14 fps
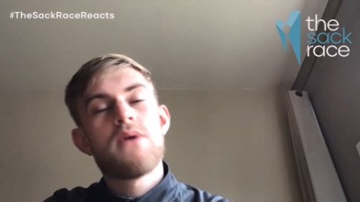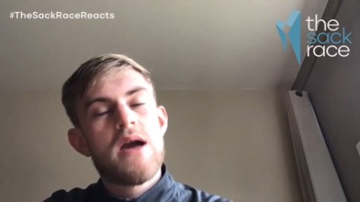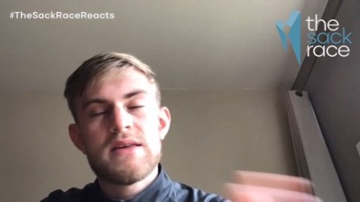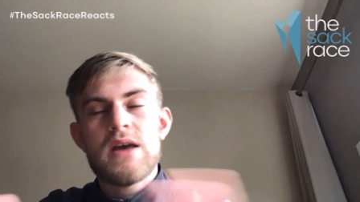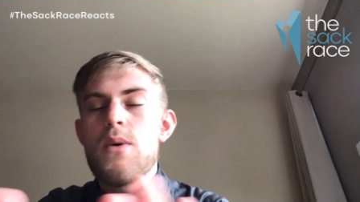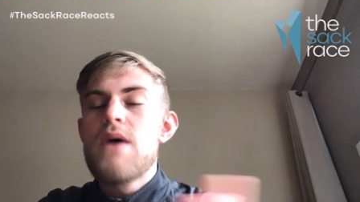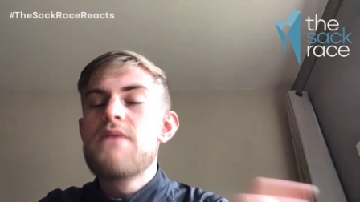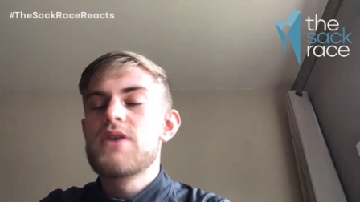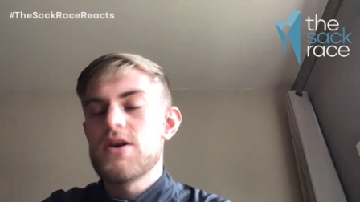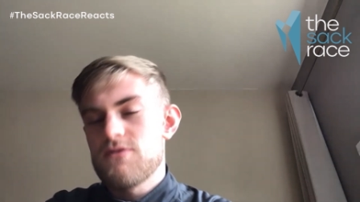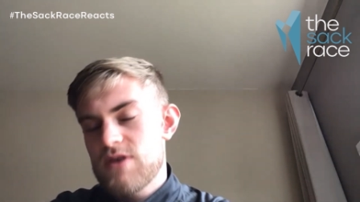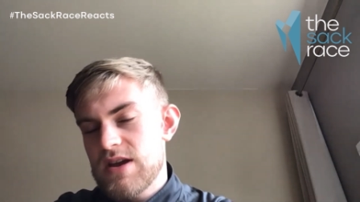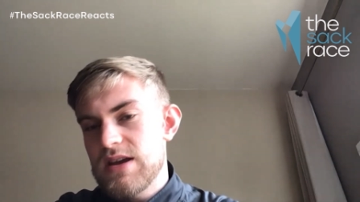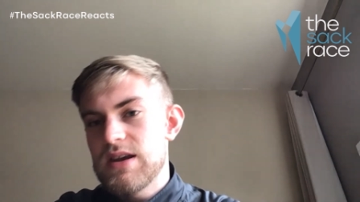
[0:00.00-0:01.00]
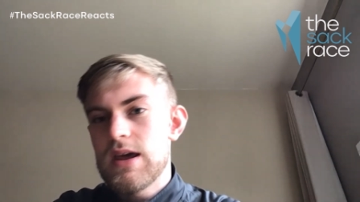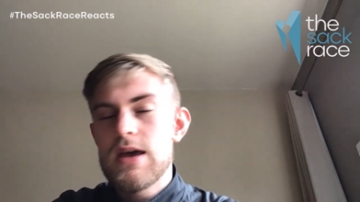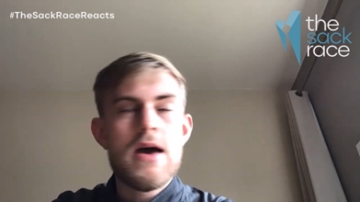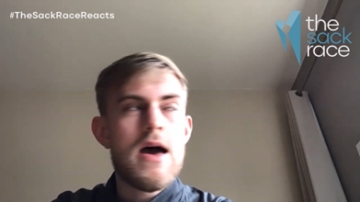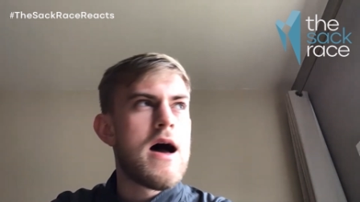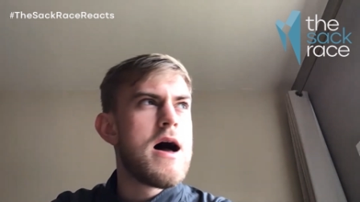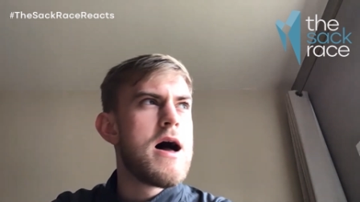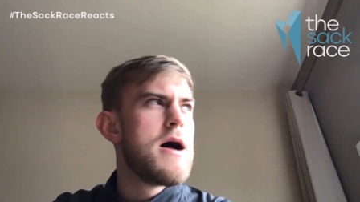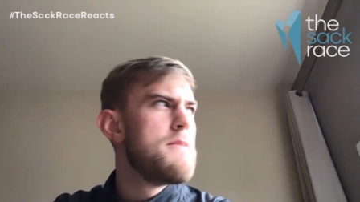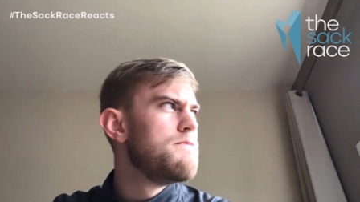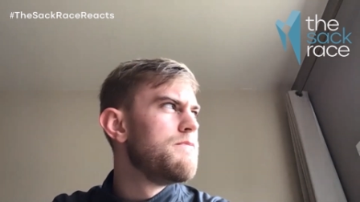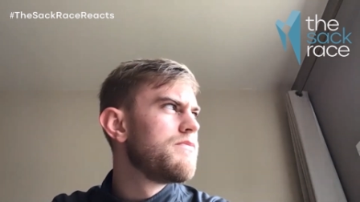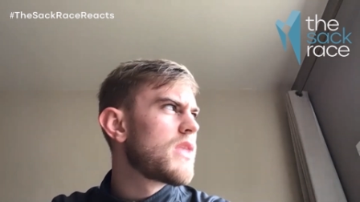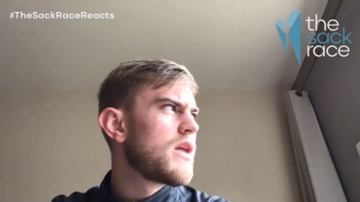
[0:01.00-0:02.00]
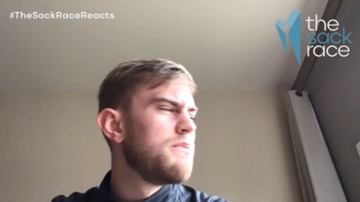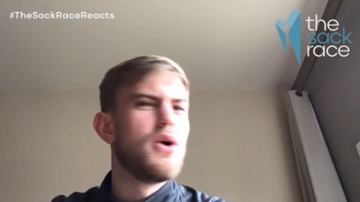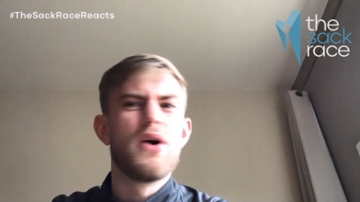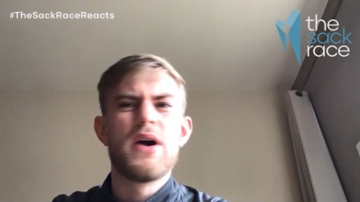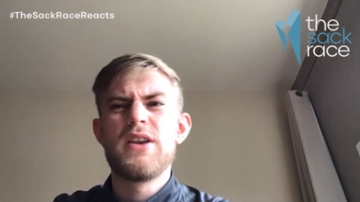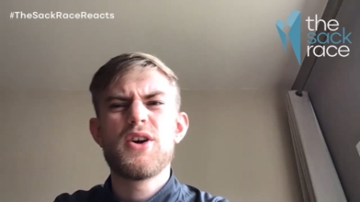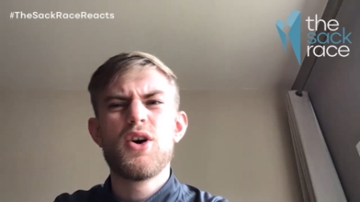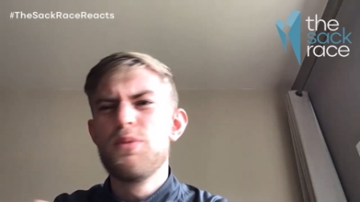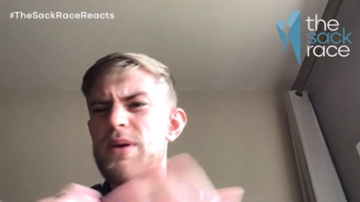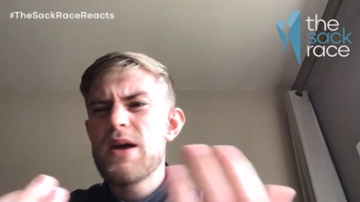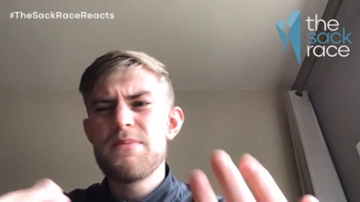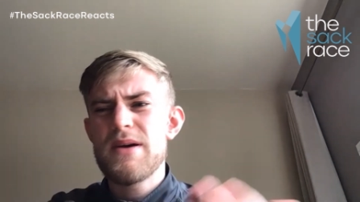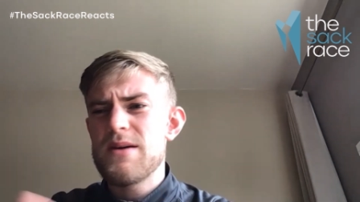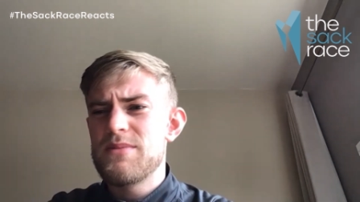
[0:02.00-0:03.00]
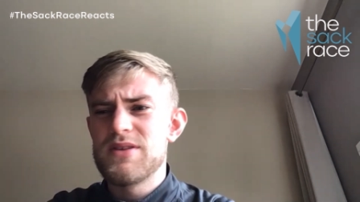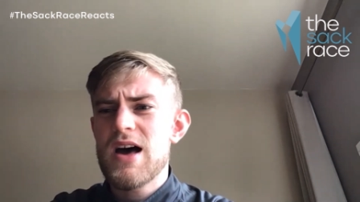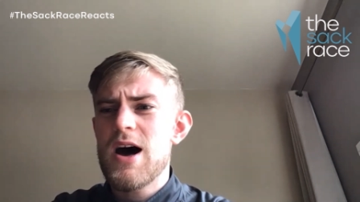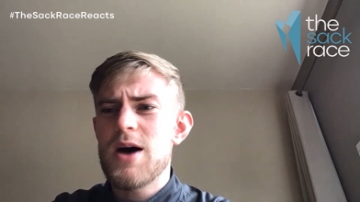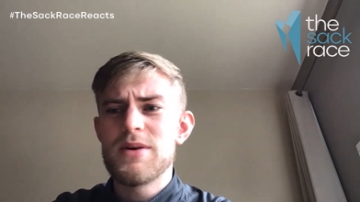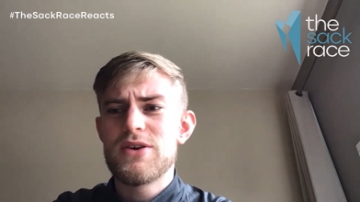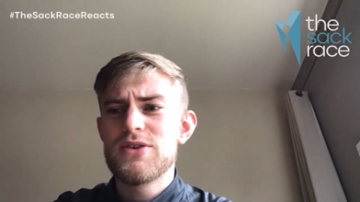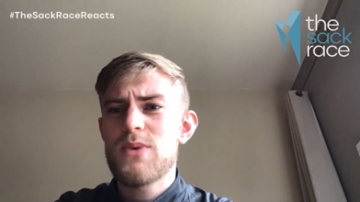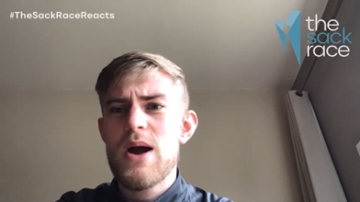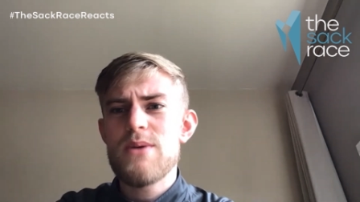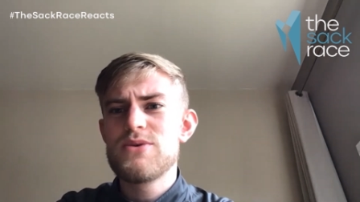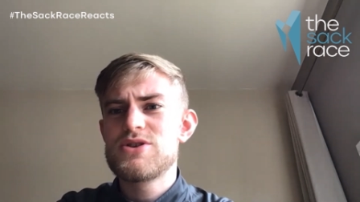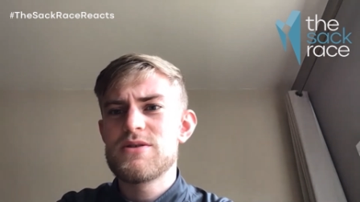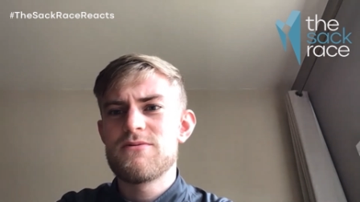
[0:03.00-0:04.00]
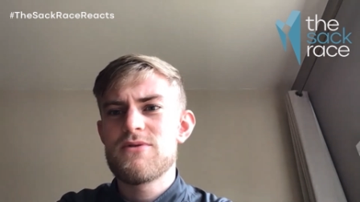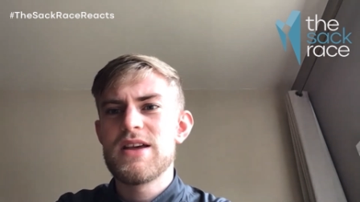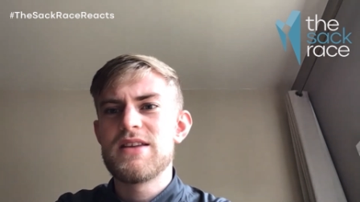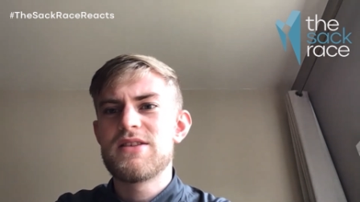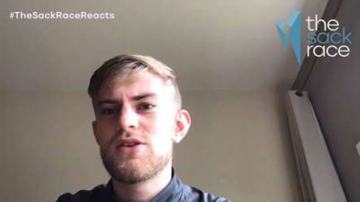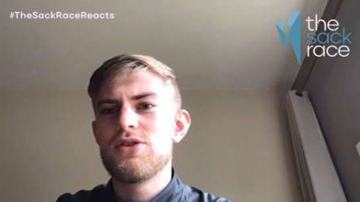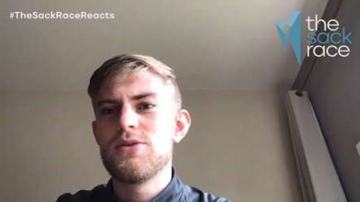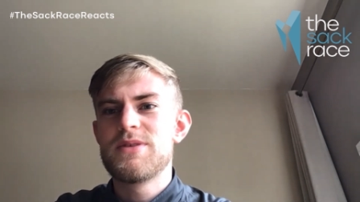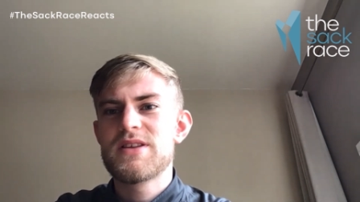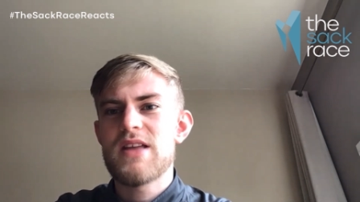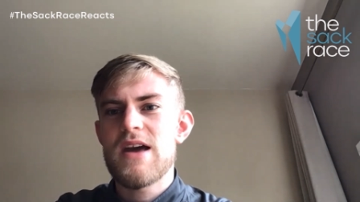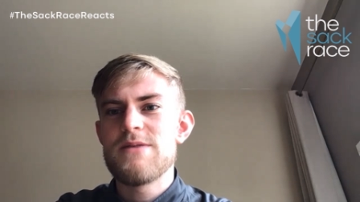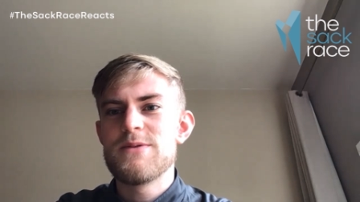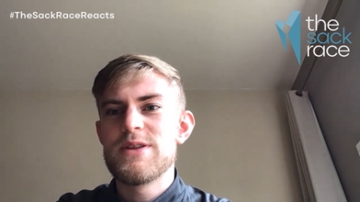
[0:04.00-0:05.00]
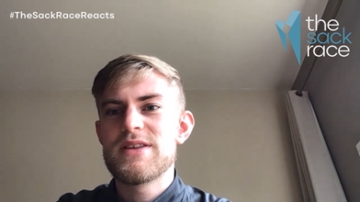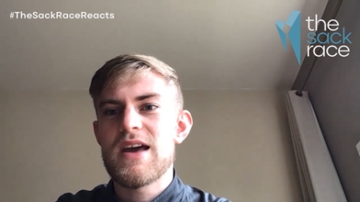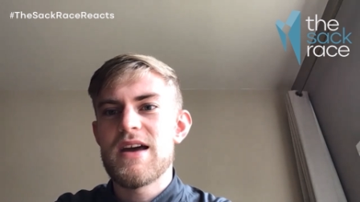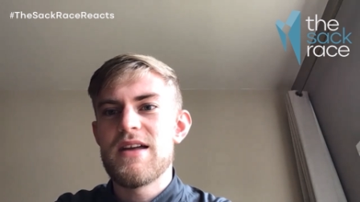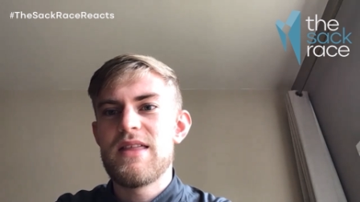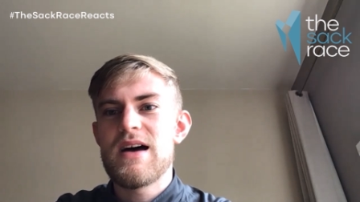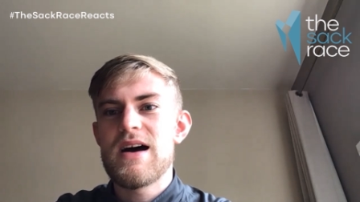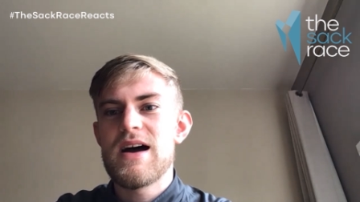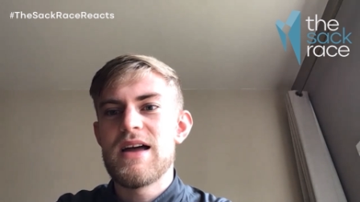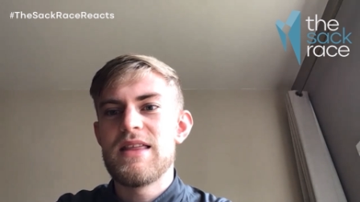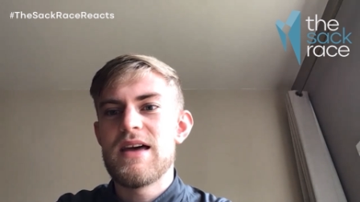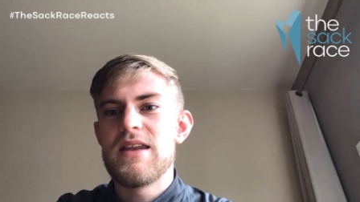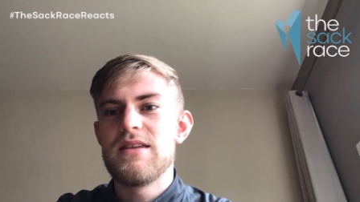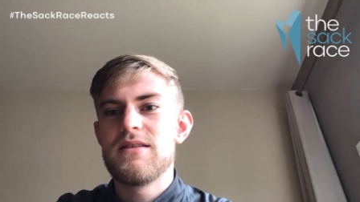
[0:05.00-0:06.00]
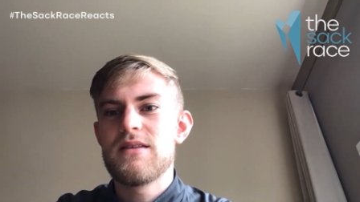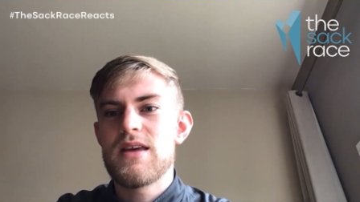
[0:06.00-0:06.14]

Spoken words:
however you read it, but it'd all be a bit bizarre because why would you release a club statement saying that and then